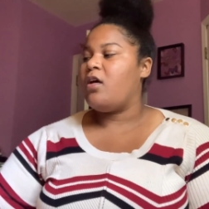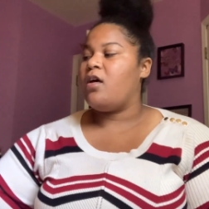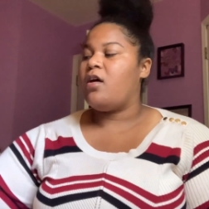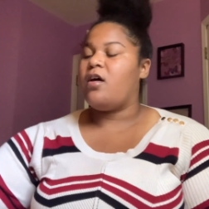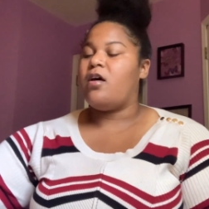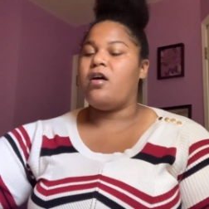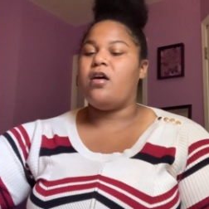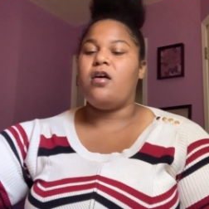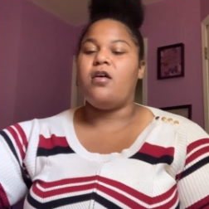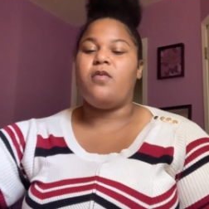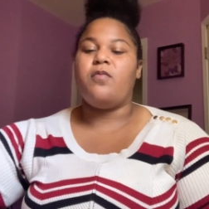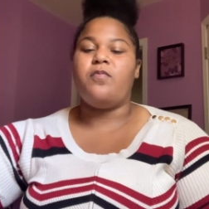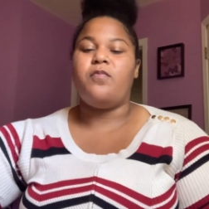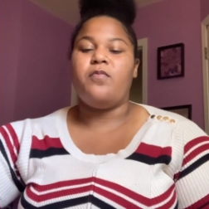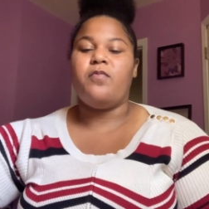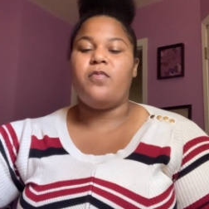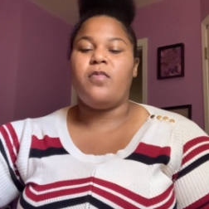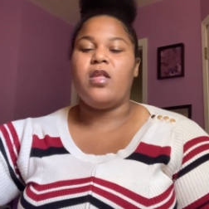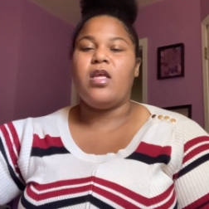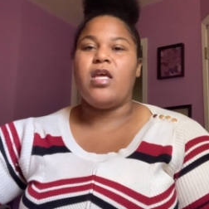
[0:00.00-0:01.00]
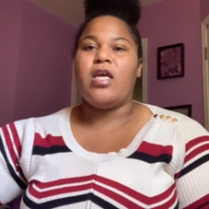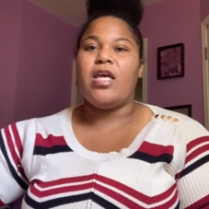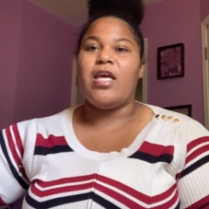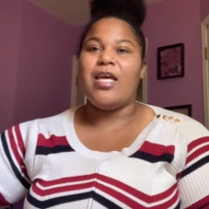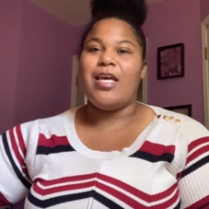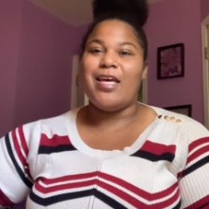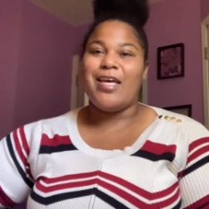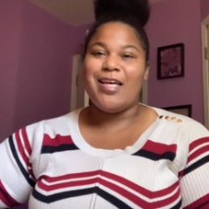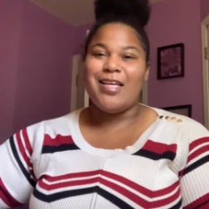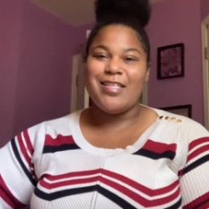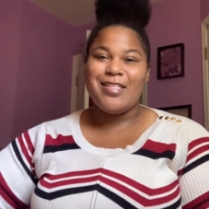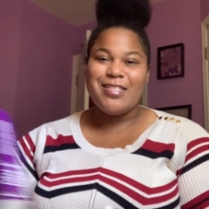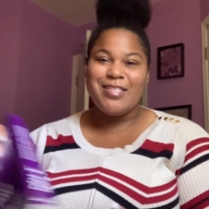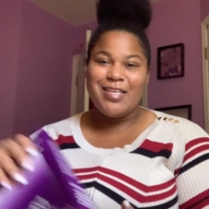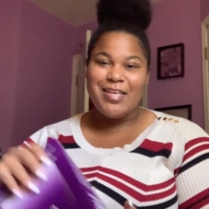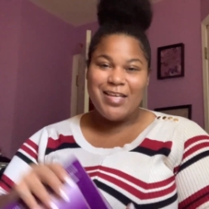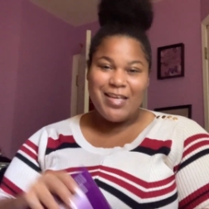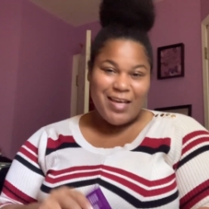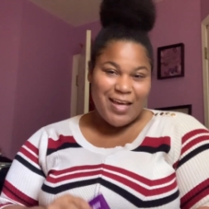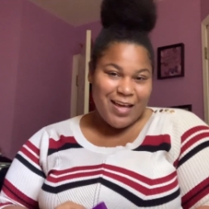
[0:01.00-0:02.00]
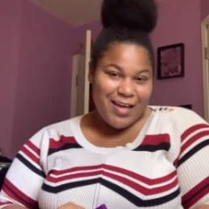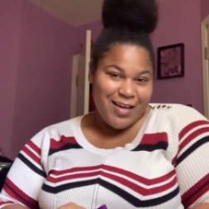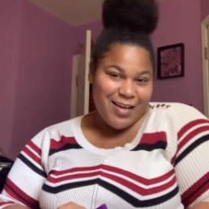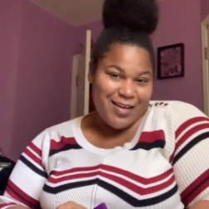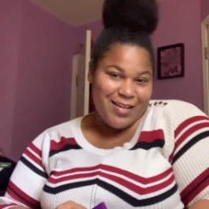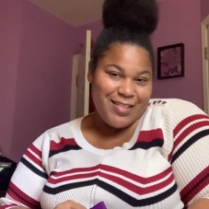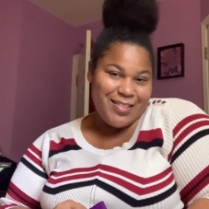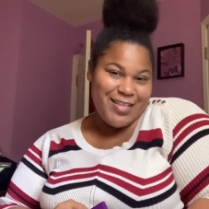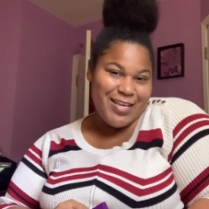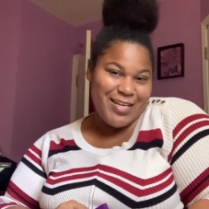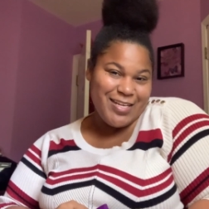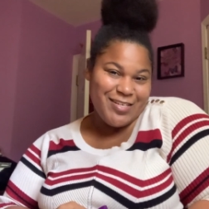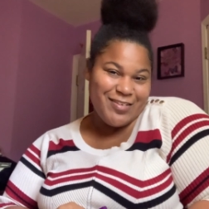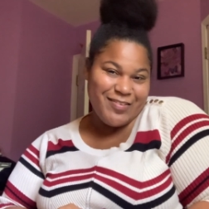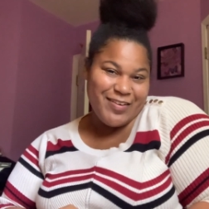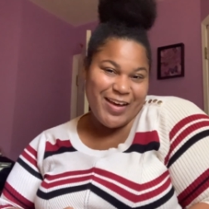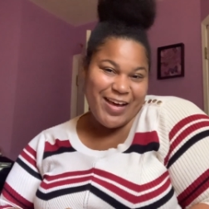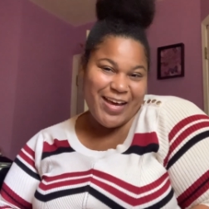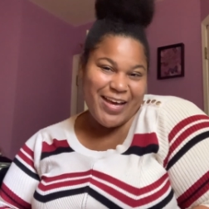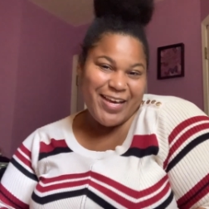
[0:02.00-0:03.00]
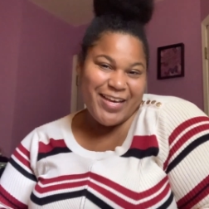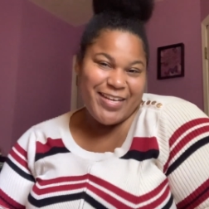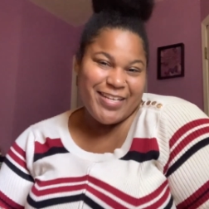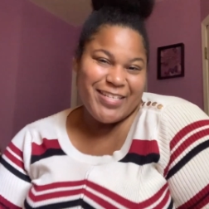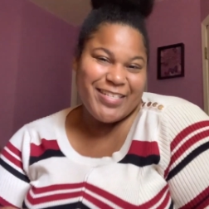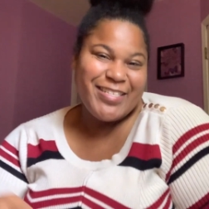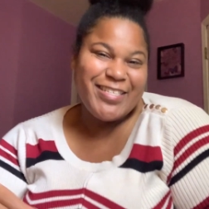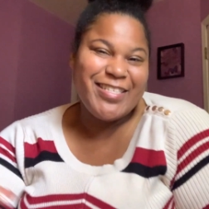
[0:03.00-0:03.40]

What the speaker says: And yeah, thanks you guys.